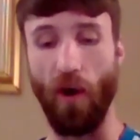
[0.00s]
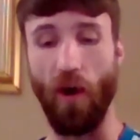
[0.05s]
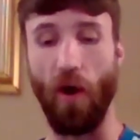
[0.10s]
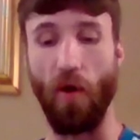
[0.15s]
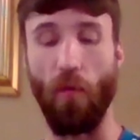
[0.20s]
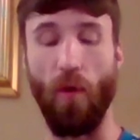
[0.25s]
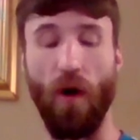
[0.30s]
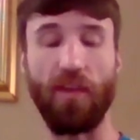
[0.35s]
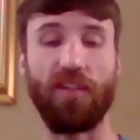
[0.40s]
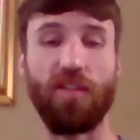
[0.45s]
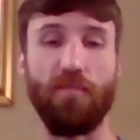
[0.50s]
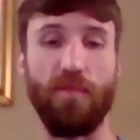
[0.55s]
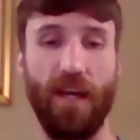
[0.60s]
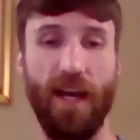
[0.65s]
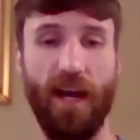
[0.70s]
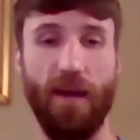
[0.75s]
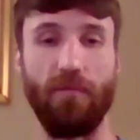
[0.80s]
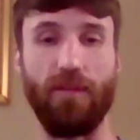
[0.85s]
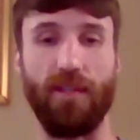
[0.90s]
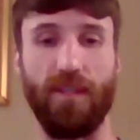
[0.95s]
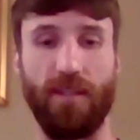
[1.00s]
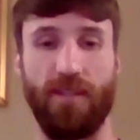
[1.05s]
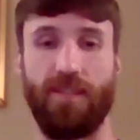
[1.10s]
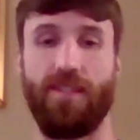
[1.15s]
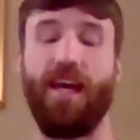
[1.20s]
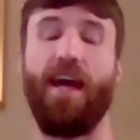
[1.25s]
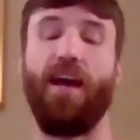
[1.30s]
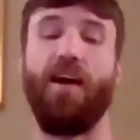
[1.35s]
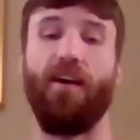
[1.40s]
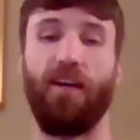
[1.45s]
I want to be able to
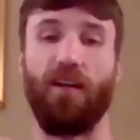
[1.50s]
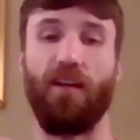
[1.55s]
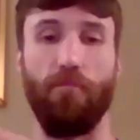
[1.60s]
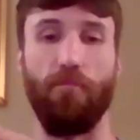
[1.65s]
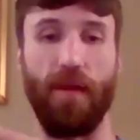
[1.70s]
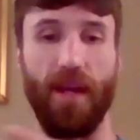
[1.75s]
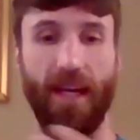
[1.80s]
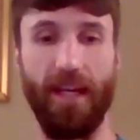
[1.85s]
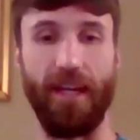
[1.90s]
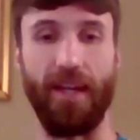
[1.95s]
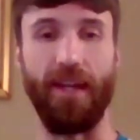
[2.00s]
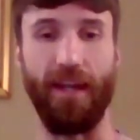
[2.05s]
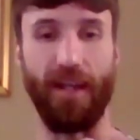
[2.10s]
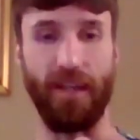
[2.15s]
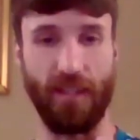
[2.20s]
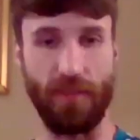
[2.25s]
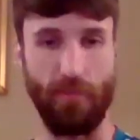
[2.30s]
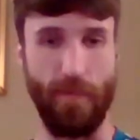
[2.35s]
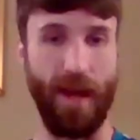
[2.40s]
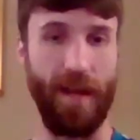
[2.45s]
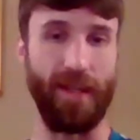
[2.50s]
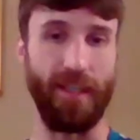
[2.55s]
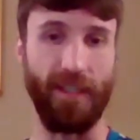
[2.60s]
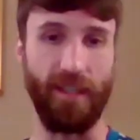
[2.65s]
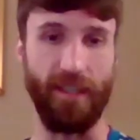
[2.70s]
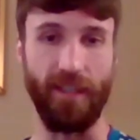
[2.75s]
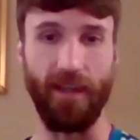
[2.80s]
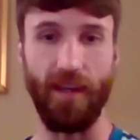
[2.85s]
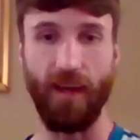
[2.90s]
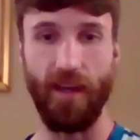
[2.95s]
say I competed in as
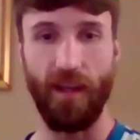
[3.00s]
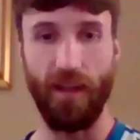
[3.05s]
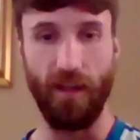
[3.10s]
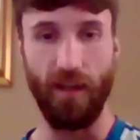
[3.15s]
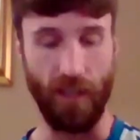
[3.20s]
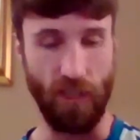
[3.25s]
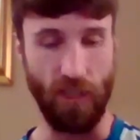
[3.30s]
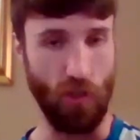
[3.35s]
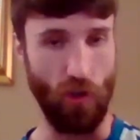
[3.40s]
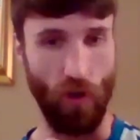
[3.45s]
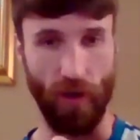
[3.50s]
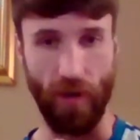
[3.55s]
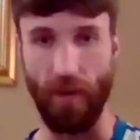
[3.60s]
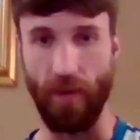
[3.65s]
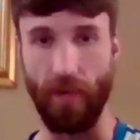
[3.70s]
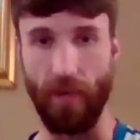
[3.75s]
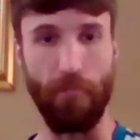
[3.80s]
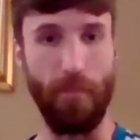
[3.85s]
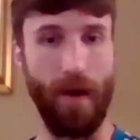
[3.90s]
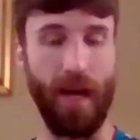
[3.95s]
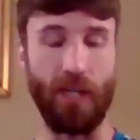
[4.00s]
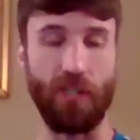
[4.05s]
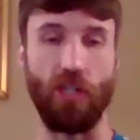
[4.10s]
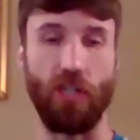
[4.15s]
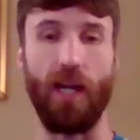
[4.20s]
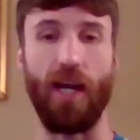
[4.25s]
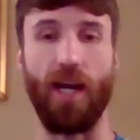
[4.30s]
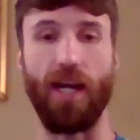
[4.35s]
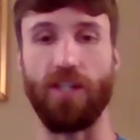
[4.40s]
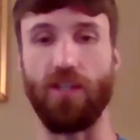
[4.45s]
many like sort of
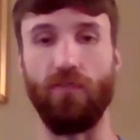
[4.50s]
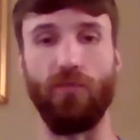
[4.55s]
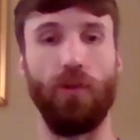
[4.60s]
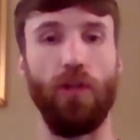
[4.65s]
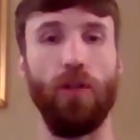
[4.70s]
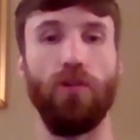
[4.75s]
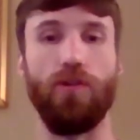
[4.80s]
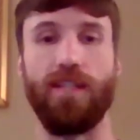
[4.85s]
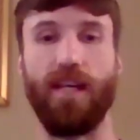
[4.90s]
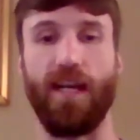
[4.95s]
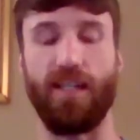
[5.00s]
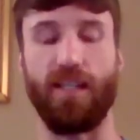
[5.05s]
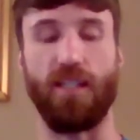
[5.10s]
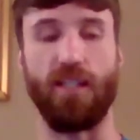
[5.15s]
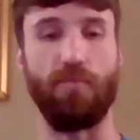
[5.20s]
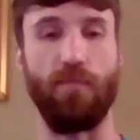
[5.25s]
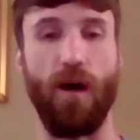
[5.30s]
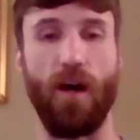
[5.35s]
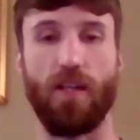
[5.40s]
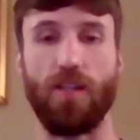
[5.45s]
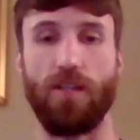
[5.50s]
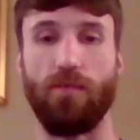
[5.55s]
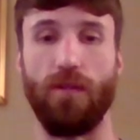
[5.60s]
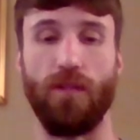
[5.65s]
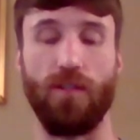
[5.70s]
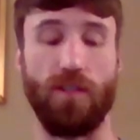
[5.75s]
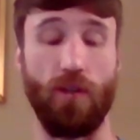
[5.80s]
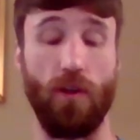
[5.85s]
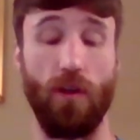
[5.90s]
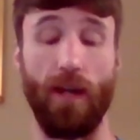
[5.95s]
martial arts and rule sets as
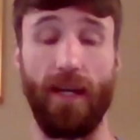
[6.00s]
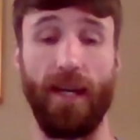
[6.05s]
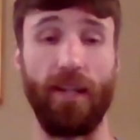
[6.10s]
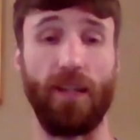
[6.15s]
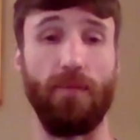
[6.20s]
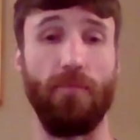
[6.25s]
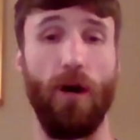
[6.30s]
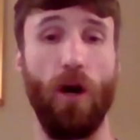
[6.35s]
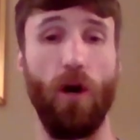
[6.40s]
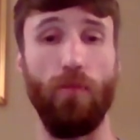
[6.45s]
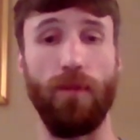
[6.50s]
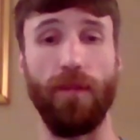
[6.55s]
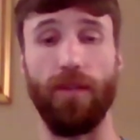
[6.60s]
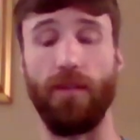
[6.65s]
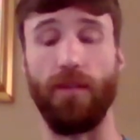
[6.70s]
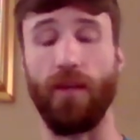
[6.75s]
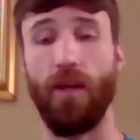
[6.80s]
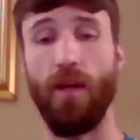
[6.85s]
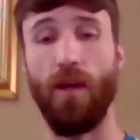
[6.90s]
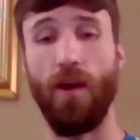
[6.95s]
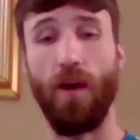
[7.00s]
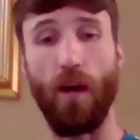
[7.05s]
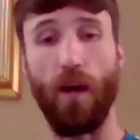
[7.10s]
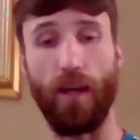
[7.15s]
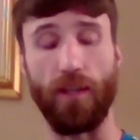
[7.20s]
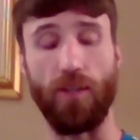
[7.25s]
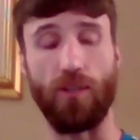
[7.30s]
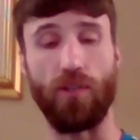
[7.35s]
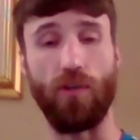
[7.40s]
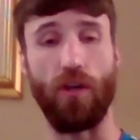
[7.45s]
possible. So like at the moment, I
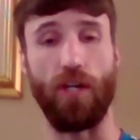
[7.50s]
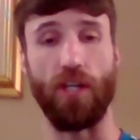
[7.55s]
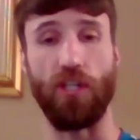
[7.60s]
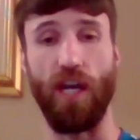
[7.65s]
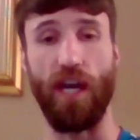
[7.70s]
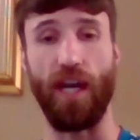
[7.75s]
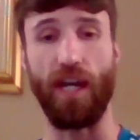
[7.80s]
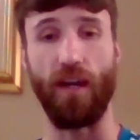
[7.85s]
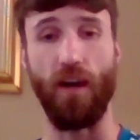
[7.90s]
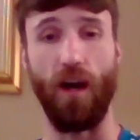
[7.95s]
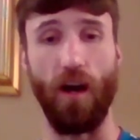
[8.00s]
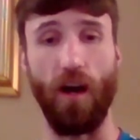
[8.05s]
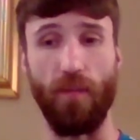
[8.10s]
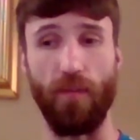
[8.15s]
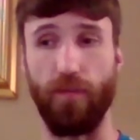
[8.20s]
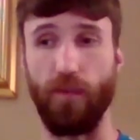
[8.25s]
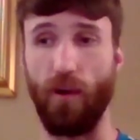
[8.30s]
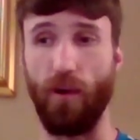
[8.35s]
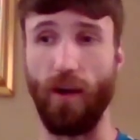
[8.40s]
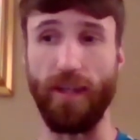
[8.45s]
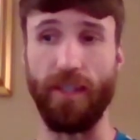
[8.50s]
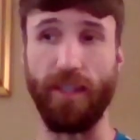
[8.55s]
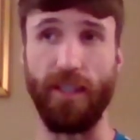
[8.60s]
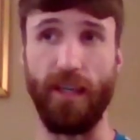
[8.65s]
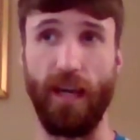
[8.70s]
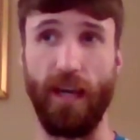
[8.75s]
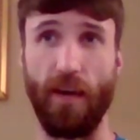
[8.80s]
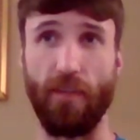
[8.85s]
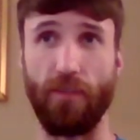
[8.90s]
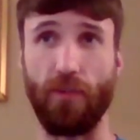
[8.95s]
can sort of check off I
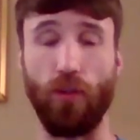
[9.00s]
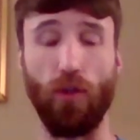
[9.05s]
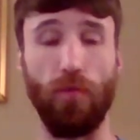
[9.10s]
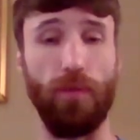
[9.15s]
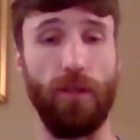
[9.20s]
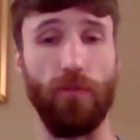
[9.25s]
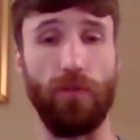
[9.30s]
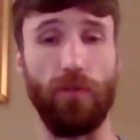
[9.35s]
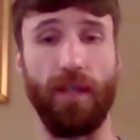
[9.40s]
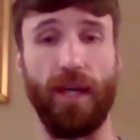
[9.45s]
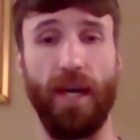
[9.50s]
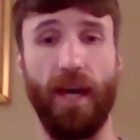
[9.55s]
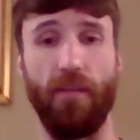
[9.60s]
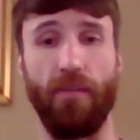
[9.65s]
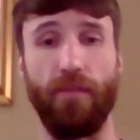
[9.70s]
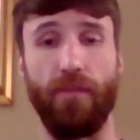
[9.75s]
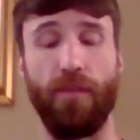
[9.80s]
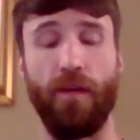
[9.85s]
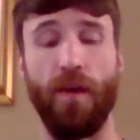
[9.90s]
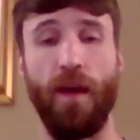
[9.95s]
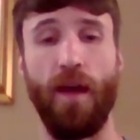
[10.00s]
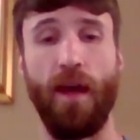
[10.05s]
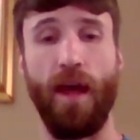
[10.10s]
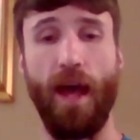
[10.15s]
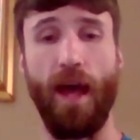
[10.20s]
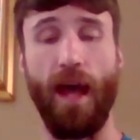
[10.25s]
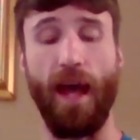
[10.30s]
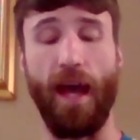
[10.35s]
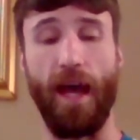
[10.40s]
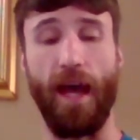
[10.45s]
T F, W T F,
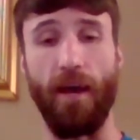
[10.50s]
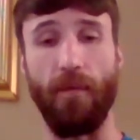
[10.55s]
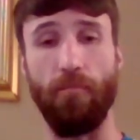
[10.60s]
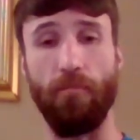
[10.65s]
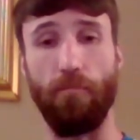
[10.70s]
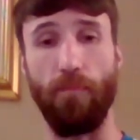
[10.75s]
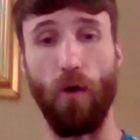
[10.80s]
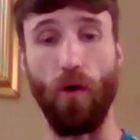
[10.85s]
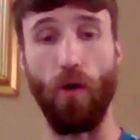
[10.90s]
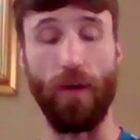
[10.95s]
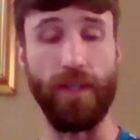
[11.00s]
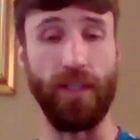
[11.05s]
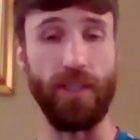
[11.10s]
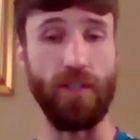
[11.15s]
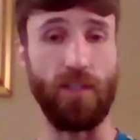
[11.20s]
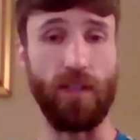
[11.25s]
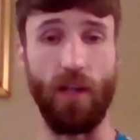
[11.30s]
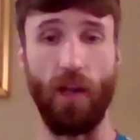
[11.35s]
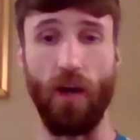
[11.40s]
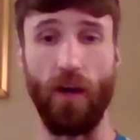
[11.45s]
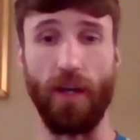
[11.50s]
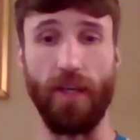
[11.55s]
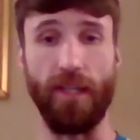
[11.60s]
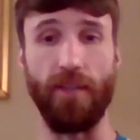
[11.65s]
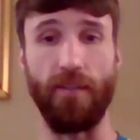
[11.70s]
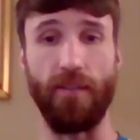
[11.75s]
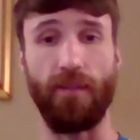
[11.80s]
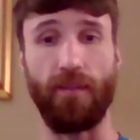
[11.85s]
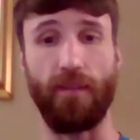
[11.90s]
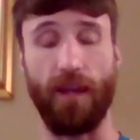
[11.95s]
um, points, light,
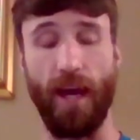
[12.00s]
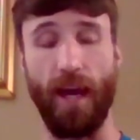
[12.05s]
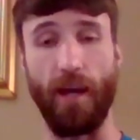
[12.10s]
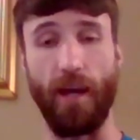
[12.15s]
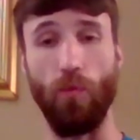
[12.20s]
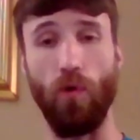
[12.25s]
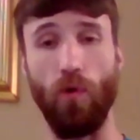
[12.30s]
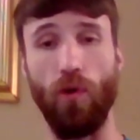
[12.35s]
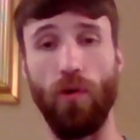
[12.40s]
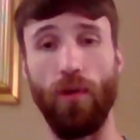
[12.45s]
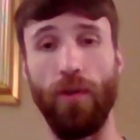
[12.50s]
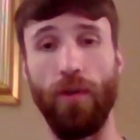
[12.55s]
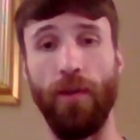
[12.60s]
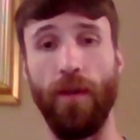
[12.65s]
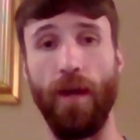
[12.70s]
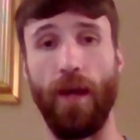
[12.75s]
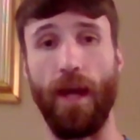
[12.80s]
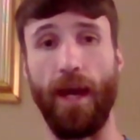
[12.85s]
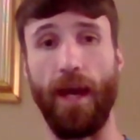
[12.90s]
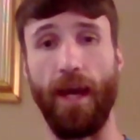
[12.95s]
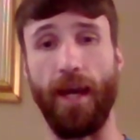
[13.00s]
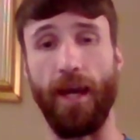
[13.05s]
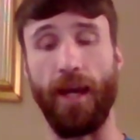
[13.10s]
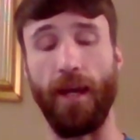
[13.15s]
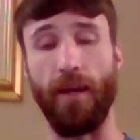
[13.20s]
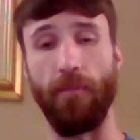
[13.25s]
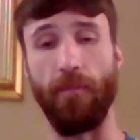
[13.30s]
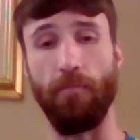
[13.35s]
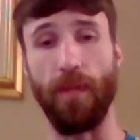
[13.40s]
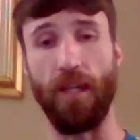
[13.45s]
K one,
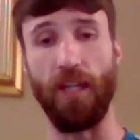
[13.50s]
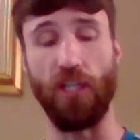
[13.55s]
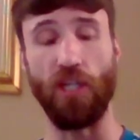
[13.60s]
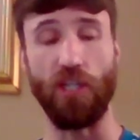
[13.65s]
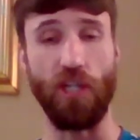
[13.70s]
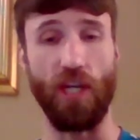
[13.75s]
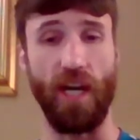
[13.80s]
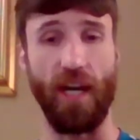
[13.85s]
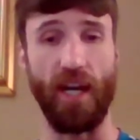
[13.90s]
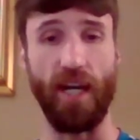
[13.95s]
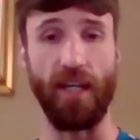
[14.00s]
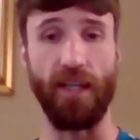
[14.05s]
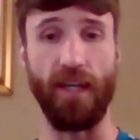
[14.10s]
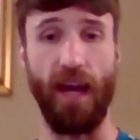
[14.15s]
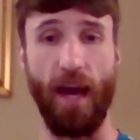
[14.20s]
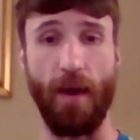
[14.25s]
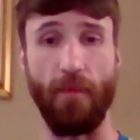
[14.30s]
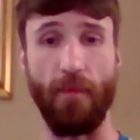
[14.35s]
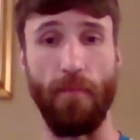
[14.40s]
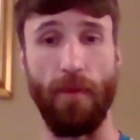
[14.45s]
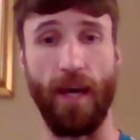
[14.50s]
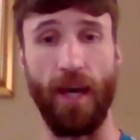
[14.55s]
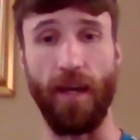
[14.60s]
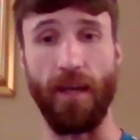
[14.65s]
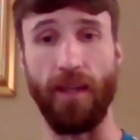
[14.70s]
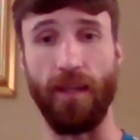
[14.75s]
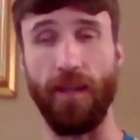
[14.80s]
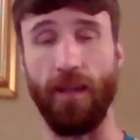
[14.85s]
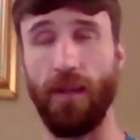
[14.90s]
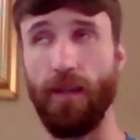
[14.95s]
uh, B J J, M M
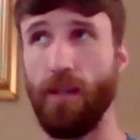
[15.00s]
A.